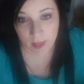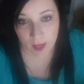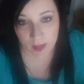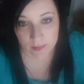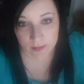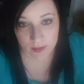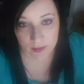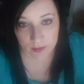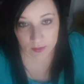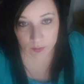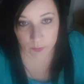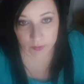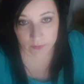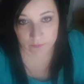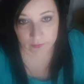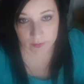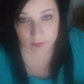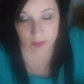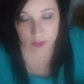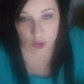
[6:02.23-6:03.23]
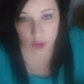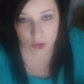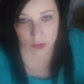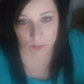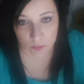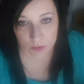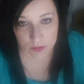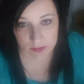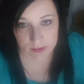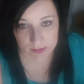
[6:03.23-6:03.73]
that the liquid
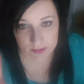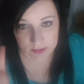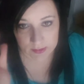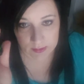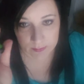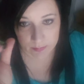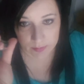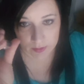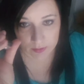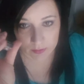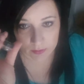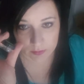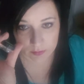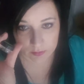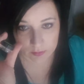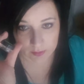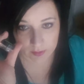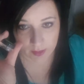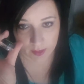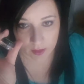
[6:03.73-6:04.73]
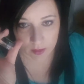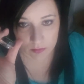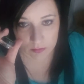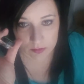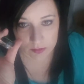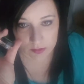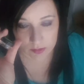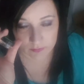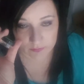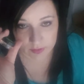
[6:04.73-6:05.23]
foundation will seep
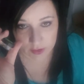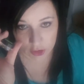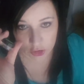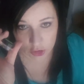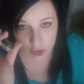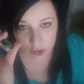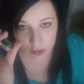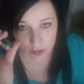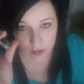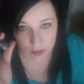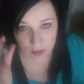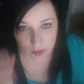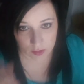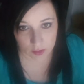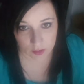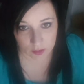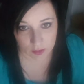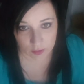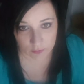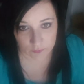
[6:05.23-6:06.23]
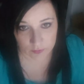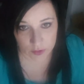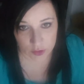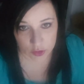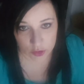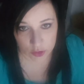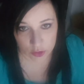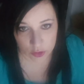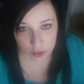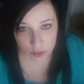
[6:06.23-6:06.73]
out of here if
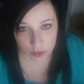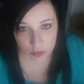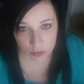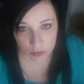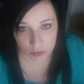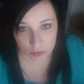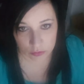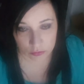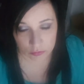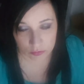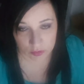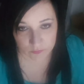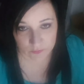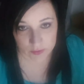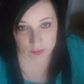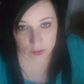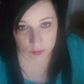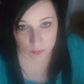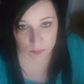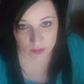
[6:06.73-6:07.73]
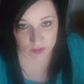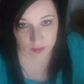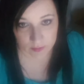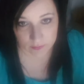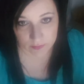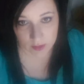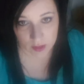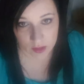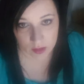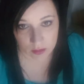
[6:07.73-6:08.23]
it's a really
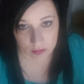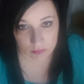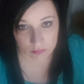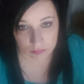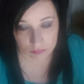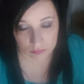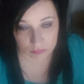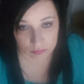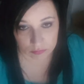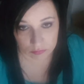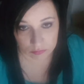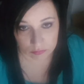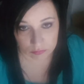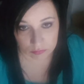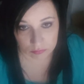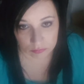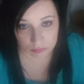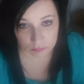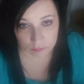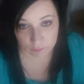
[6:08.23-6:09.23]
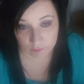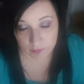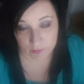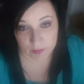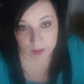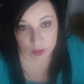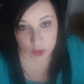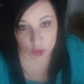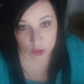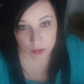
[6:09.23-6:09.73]
thin
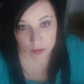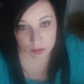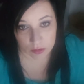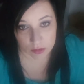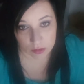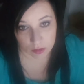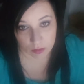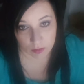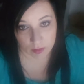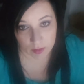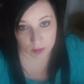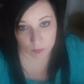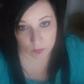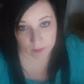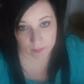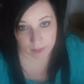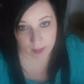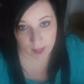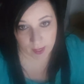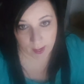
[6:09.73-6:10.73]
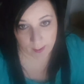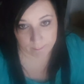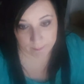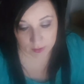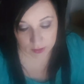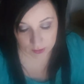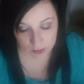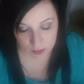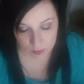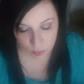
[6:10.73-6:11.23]
foundation. So I didn't want that
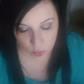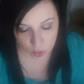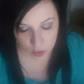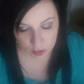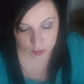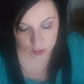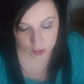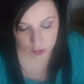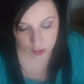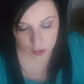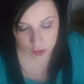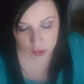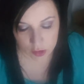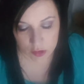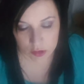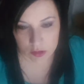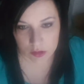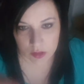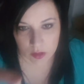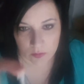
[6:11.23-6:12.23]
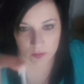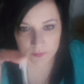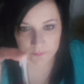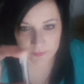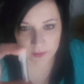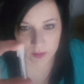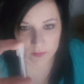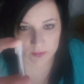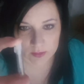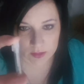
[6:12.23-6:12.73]
happening anymore. So I
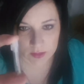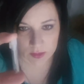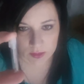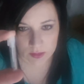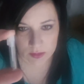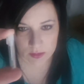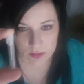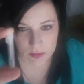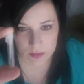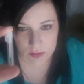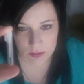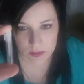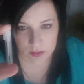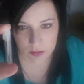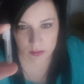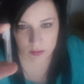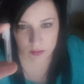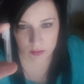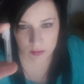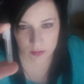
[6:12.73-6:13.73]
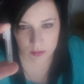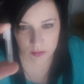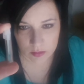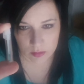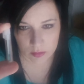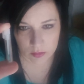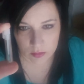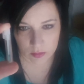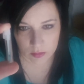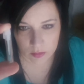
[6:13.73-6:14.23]
found these,
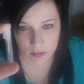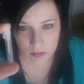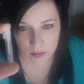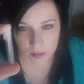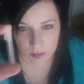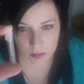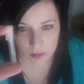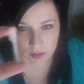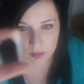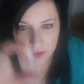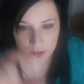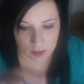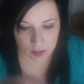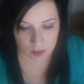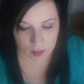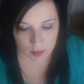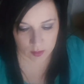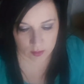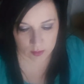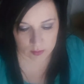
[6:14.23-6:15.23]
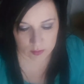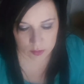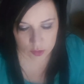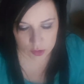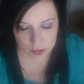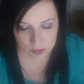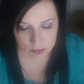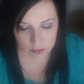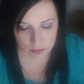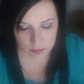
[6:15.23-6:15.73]
and it's
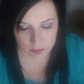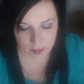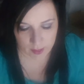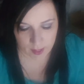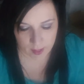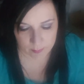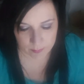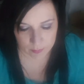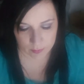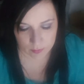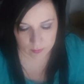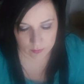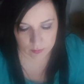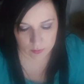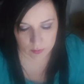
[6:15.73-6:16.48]
just a little cap